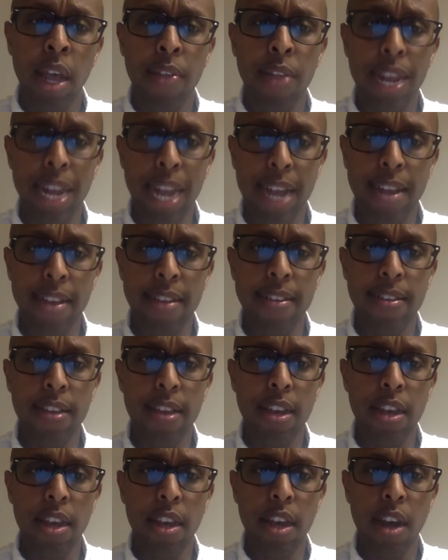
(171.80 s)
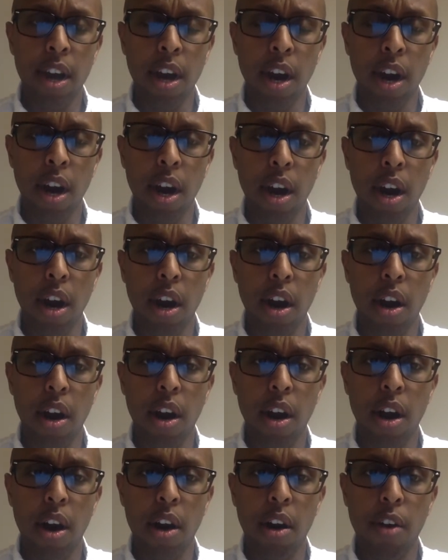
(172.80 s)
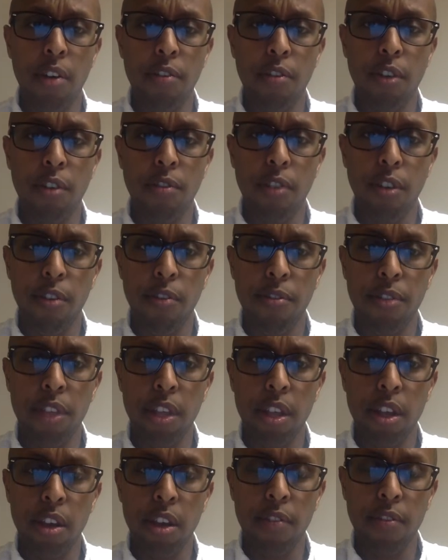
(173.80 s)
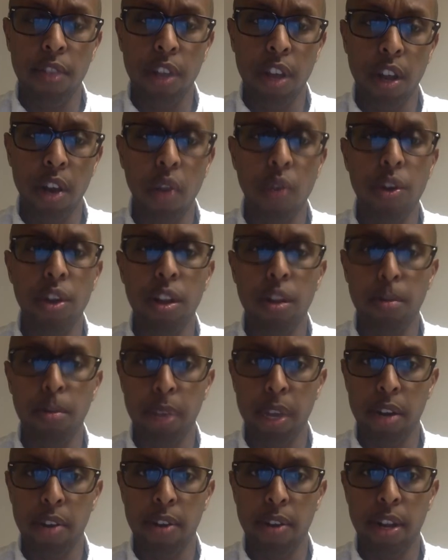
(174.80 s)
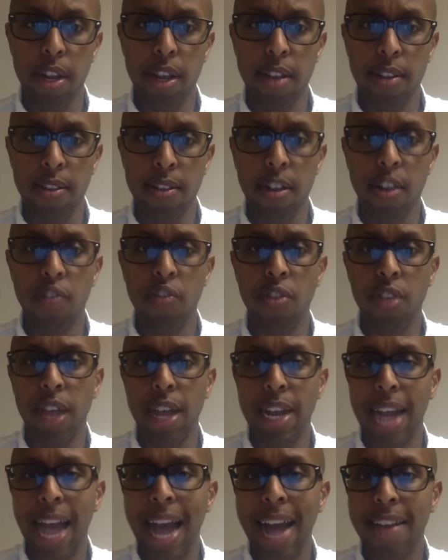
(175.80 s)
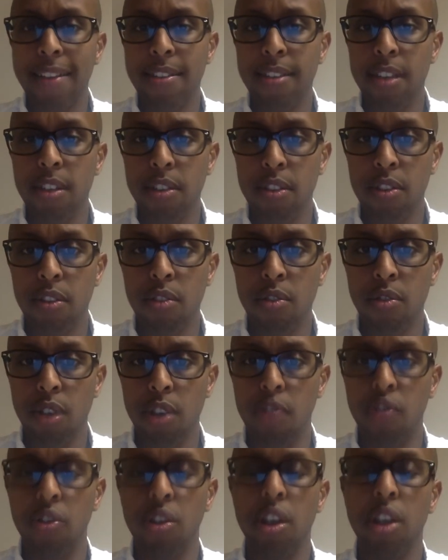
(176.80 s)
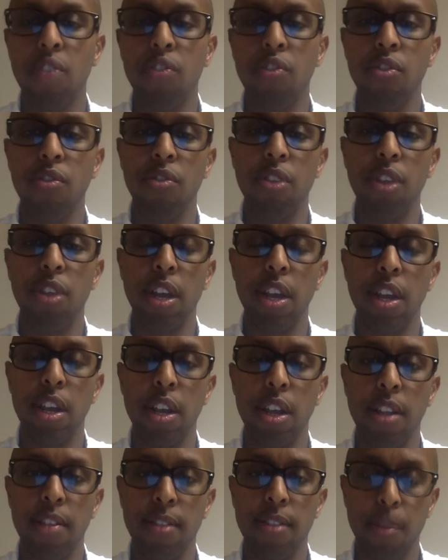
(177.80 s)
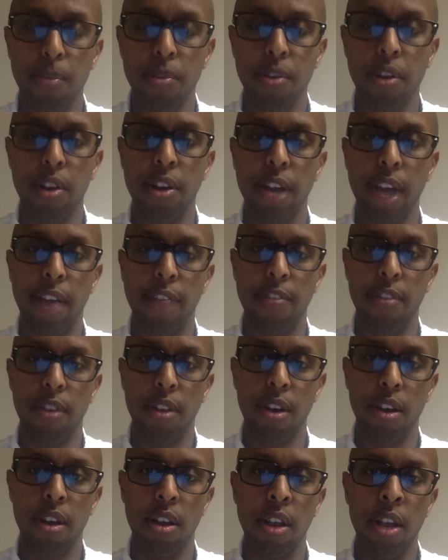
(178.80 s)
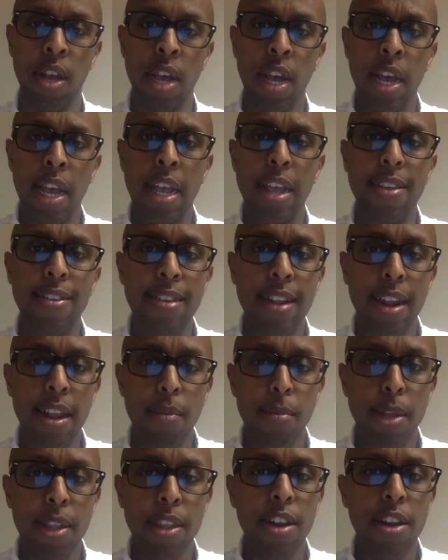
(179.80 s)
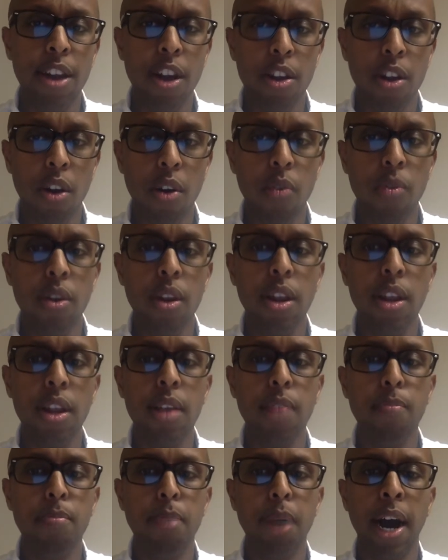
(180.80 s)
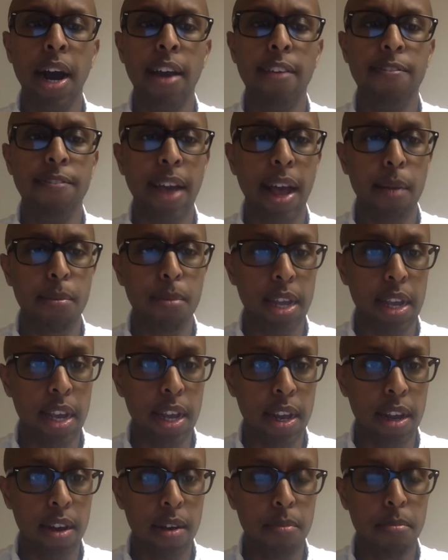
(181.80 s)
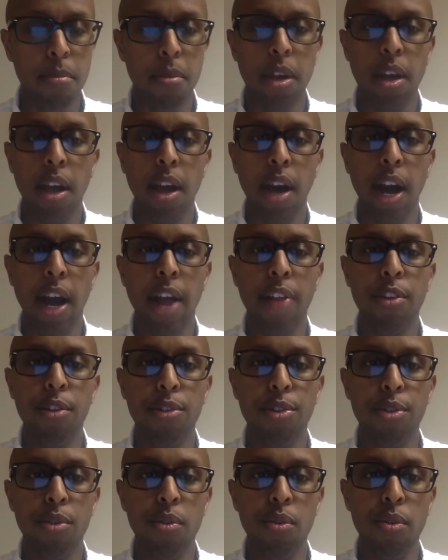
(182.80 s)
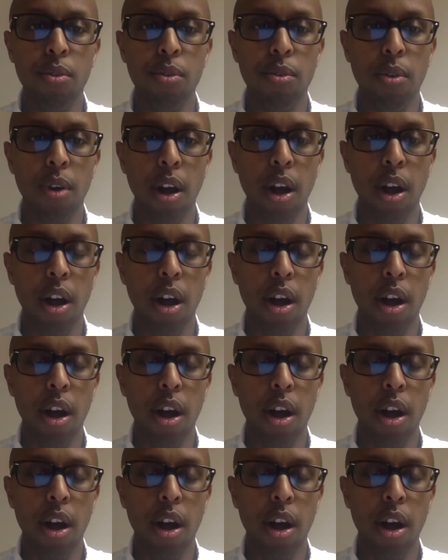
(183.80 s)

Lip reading: The legacy of the colonial period is such that access to education today in sub-Saharan Africa is limited not only by family income, either through